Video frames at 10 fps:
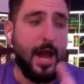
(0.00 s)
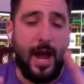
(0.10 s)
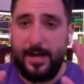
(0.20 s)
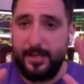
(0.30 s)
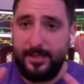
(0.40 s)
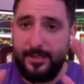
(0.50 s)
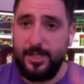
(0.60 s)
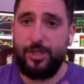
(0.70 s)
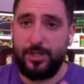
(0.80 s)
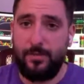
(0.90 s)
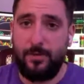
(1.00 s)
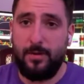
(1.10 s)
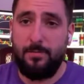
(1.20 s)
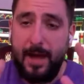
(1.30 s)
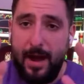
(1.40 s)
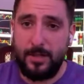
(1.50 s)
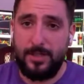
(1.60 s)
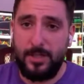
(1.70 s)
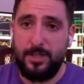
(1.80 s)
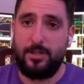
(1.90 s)
I could teach someone, Bao
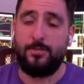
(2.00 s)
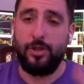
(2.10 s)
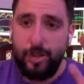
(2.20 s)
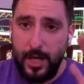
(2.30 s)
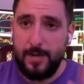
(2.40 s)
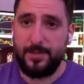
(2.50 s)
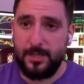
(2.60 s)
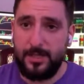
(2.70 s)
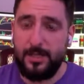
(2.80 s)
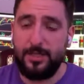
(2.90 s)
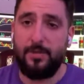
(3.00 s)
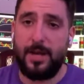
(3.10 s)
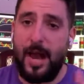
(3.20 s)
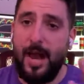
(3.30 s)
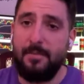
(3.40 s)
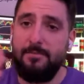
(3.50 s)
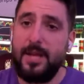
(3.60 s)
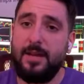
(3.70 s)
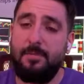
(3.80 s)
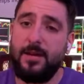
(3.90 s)
could teach someone, James could teach someone how to
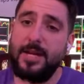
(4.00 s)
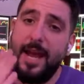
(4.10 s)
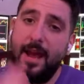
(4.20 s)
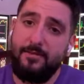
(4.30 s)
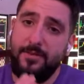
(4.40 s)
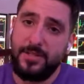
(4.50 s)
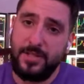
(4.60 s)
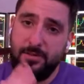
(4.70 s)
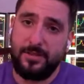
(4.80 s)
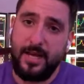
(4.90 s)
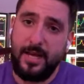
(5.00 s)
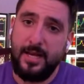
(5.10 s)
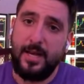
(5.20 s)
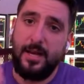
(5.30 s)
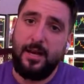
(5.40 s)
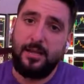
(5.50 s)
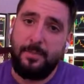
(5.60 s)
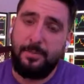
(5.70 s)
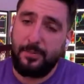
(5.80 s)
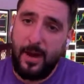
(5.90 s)
make money every single day,
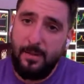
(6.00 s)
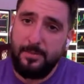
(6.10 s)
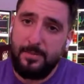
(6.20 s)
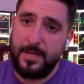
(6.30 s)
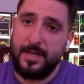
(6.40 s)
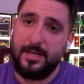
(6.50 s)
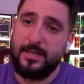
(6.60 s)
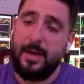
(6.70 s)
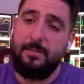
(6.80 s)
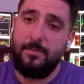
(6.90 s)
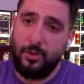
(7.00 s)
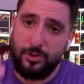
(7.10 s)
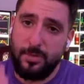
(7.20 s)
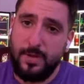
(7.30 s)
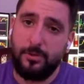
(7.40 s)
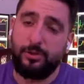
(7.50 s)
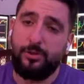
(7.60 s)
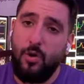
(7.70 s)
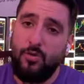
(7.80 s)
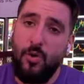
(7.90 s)
the problem is that most people
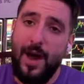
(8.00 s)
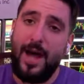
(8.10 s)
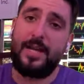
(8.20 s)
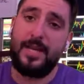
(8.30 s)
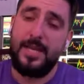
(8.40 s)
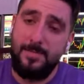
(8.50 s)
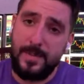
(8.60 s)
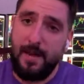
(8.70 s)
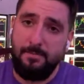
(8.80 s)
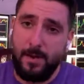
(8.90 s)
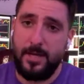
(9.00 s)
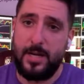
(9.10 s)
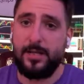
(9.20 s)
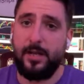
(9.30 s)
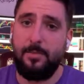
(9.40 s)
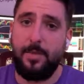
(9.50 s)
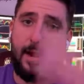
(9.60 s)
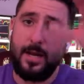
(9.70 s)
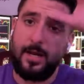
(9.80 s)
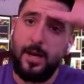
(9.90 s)
don't know how to keep that money in their
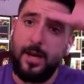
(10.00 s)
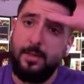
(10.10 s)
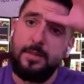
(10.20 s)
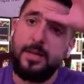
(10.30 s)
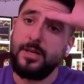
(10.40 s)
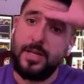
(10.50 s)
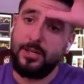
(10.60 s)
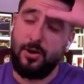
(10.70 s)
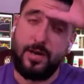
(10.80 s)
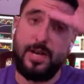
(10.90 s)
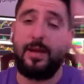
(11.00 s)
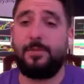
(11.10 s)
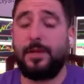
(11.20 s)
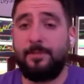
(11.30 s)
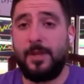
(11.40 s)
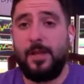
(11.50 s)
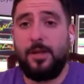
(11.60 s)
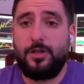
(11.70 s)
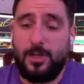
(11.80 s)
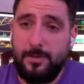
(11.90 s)
pocket because they start gambling.
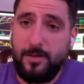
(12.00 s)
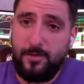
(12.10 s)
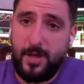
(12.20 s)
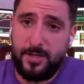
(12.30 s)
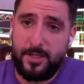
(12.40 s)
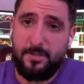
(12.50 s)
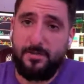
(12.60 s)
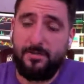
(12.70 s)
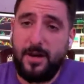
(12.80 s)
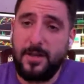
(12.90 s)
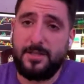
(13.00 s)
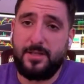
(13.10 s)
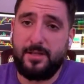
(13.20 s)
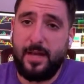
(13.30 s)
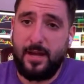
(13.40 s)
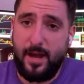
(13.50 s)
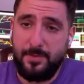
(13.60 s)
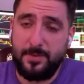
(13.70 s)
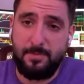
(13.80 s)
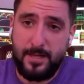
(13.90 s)
So let me give you guys some advice that
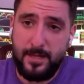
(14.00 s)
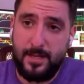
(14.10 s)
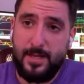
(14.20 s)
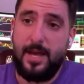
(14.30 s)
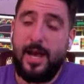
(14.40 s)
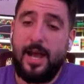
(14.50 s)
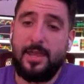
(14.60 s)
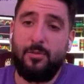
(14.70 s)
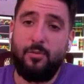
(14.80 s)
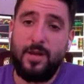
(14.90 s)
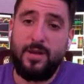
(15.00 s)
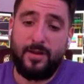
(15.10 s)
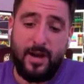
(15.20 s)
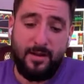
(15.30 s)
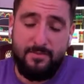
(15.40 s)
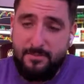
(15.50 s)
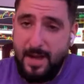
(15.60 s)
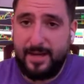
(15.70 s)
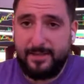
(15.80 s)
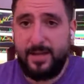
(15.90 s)
helps me and that we have kind of
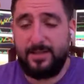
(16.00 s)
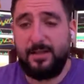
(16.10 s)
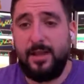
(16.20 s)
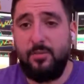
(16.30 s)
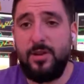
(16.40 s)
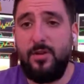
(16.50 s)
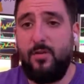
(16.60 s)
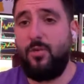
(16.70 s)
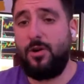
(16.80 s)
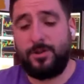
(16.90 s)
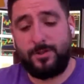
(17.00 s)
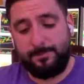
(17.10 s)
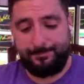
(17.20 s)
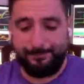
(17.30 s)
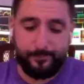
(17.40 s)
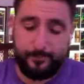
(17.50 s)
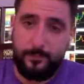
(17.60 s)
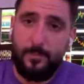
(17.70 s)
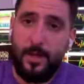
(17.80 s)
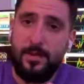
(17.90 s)
back tested that we know works.
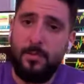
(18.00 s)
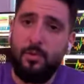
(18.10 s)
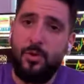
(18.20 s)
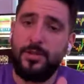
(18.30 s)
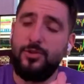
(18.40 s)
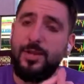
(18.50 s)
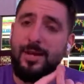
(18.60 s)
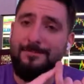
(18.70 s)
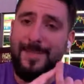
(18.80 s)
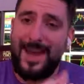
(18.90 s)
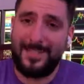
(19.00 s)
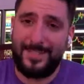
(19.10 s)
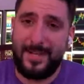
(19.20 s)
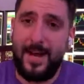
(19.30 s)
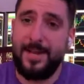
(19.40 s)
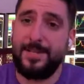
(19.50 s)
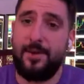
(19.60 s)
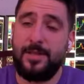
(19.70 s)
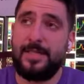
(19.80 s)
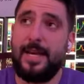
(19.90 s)
Number one is you need a max size
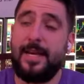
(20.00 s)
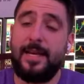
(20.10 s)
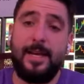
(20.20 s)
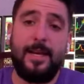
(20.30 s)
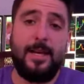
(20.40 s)
on the day.